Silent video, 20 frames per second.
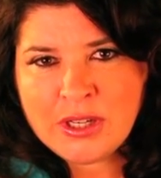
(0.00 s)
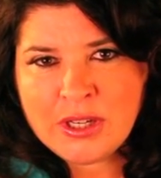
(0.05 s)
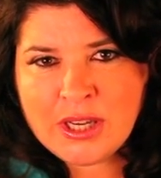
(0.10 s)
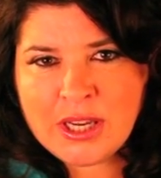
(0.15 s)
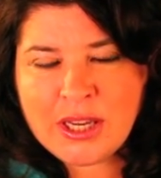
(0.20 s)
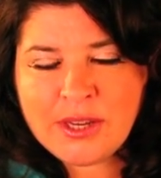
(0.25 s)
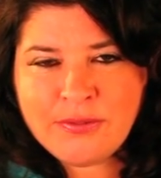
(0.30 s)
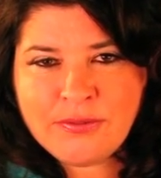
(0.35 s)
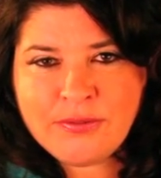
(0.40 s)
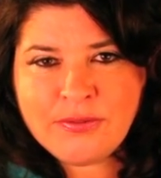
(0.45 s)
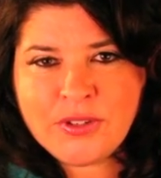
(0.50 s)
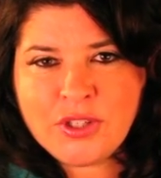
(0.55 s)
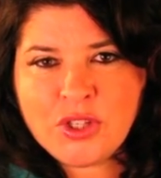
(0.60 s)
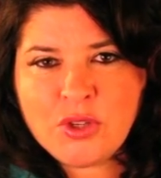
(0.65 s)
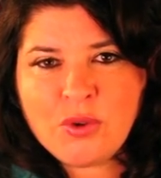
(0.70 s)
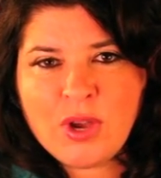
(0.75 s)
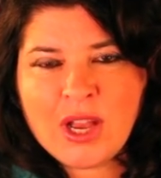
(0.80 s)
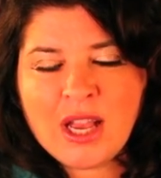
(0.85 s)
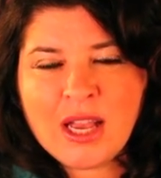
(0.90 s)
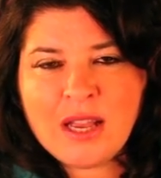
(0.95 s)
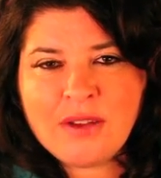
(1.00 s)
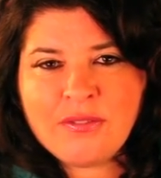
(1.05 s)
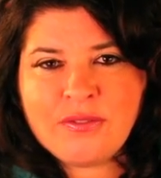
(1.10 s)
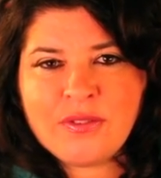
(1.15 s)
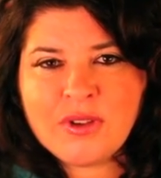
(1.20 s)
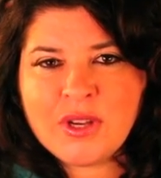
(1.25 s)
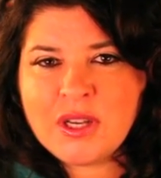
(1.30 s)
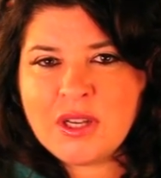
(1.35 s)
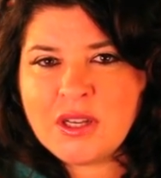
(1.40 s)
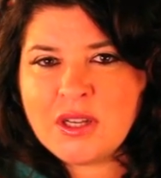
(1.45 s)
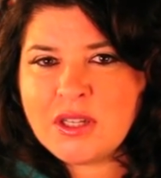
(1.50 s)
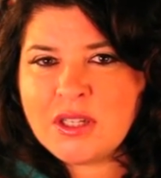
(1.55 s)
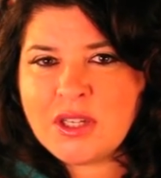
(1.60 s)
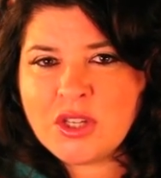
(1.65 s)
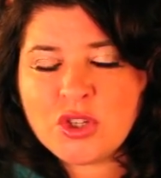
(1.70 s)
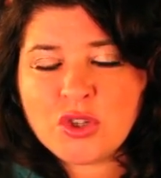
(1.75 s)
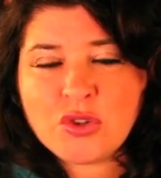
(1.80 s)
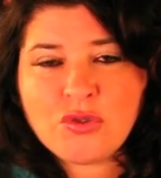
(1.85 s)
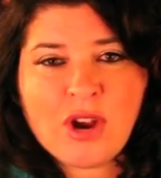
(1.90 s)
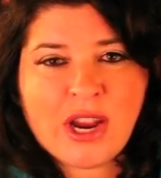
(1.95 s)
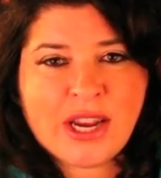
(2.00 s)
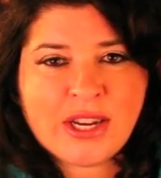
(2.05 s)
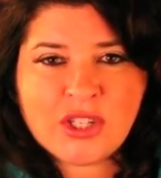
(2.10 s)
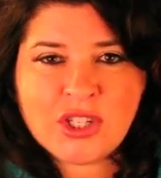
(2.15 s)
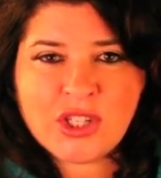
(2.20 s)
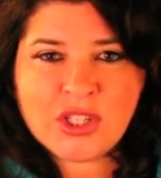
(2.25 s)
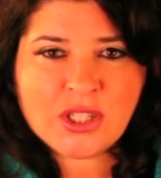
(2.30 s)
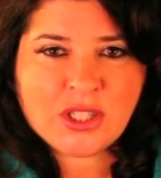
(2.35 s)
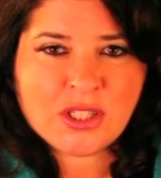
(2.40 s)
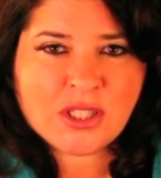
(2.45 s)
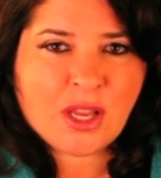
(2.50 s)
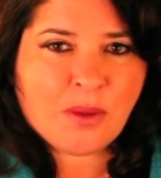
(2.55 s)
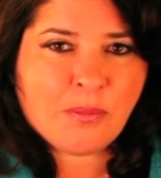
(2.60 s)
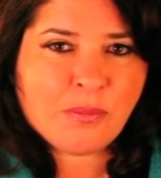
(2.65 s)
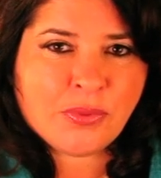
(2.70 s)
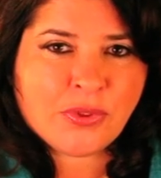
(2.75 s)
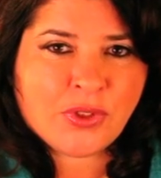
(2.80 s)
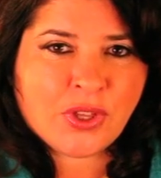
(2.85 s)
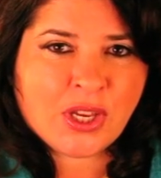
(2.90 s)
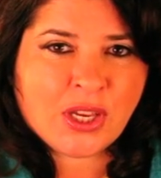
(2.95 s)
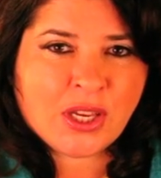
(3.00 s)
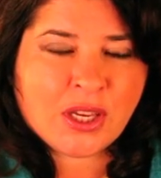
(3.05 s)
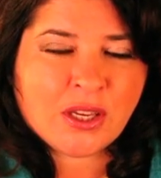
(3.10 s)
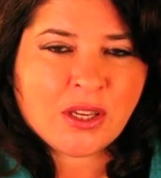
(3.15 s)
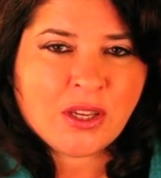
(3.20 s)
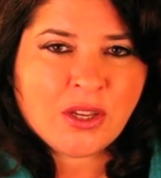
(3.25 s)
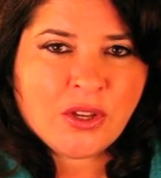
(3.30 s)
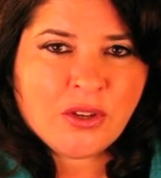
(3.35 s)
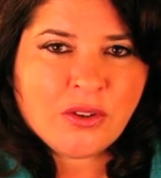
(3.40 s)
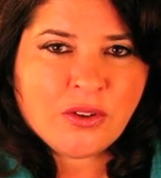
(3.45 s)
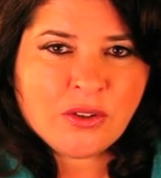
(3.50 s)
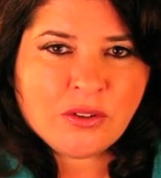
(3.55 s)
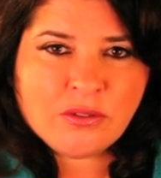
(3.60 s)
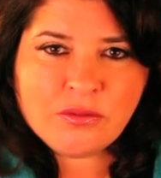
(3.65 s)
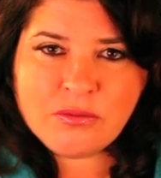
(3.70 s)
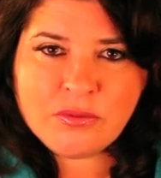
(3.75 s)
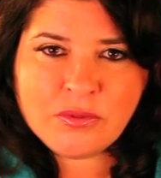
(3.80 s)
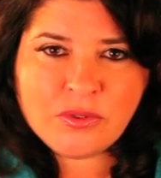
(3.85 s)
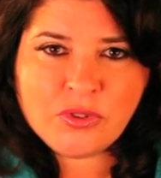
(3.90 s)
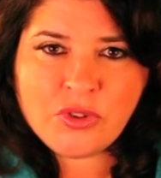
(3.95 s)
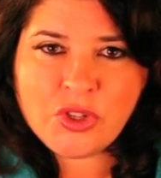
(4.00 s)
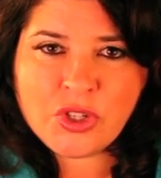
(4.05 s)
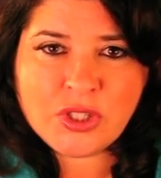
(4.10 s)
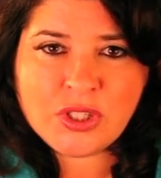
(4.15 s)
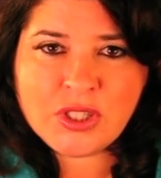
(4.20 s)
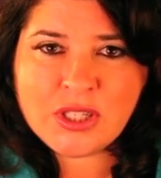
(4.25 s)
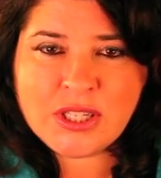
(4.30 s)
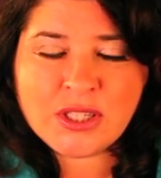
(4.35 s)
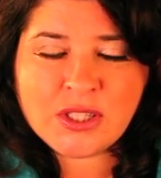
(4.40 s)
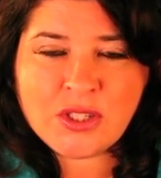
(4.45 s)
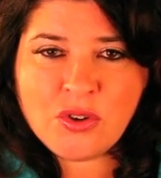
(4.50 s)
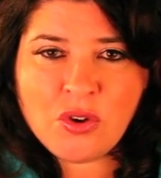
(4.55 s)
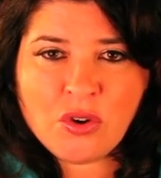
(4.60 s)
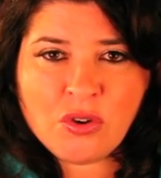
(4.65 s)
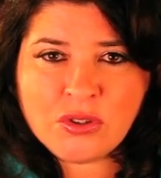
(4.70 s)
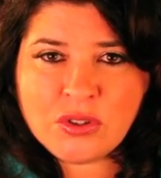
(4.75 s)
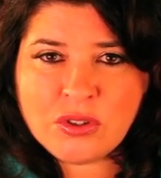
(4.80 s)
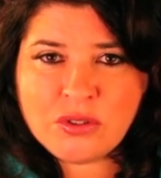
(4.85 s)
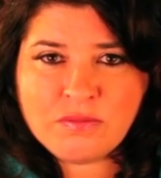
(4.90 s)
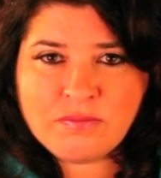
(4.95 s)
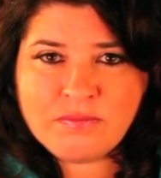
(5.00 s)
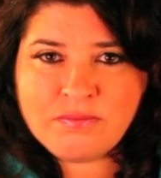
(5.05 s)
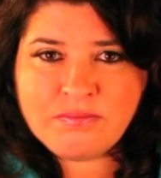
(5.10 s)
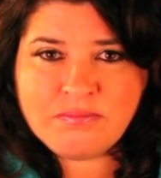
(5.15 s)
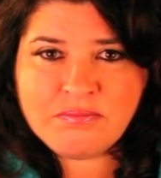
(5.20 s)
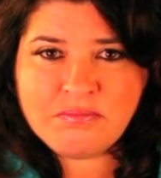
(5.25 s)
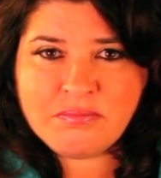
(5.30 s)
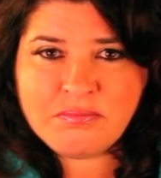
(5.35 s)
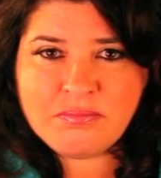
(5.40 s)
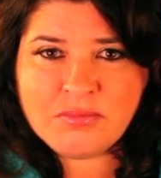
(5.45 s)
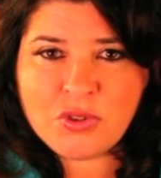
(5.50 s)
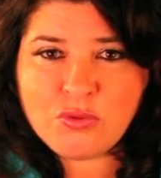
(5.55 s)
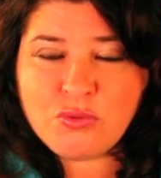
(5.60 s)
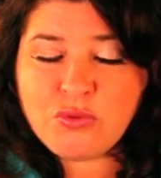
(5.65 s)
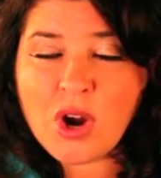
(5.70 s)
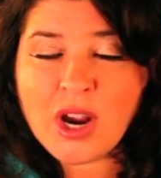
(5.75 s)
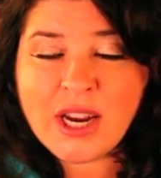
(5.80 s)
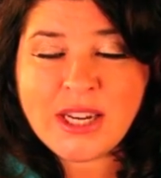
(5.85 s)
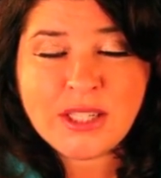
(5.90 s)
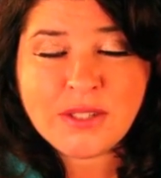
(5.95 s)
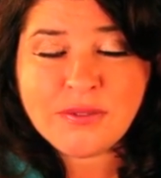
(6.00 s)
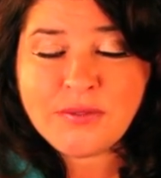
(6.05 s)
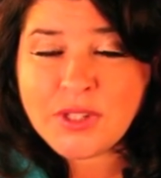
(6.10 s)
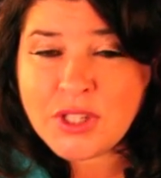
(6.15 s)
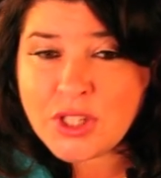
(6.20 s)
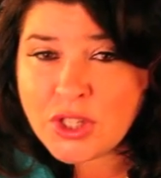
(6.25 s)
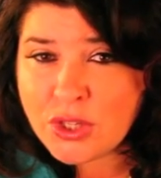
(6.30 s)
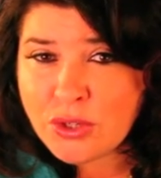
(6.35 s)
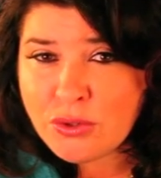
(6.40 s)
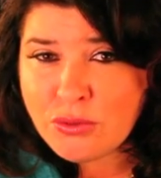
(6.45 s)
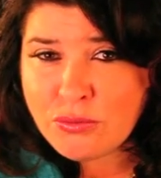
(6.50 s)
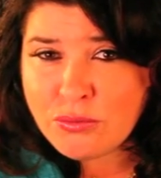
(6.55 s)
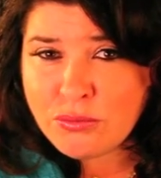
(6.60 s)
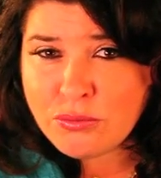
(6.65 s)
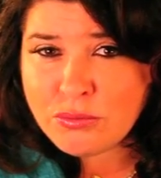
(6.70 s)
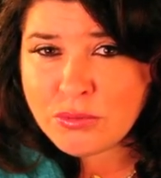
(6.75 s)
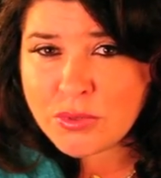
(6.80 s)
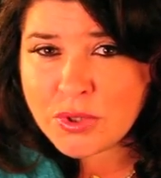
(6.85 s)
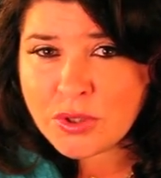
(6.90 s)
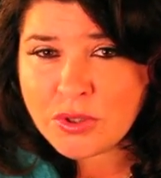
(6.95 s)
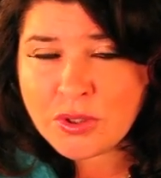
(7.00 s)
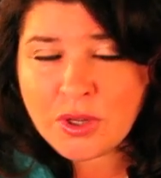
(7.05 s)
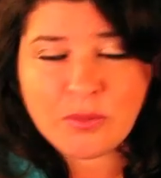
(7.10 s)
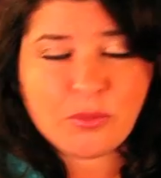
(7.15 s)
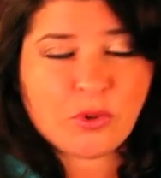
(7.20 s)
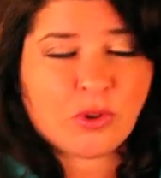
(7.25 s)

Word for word: If you have an attraction to something that is not right for you, I'm